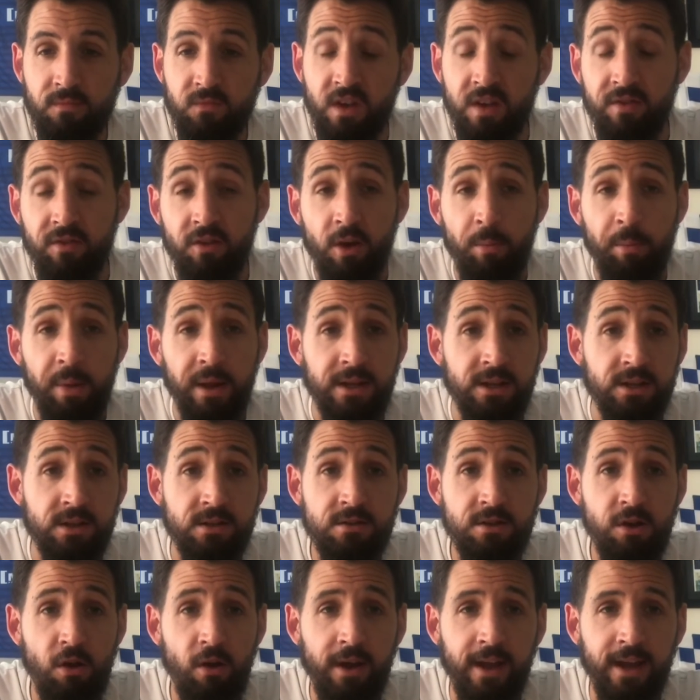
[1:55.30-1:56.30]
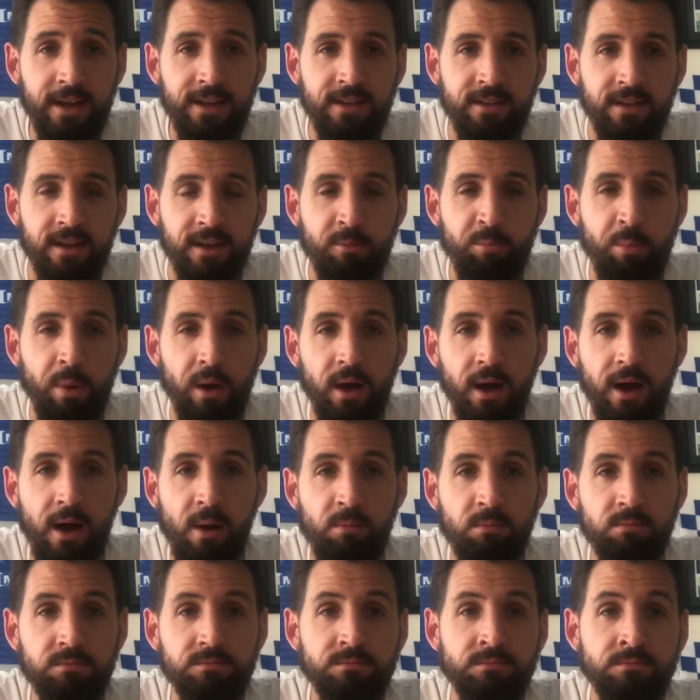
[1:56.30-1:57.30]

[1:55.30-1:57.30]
different opinions, like anything, but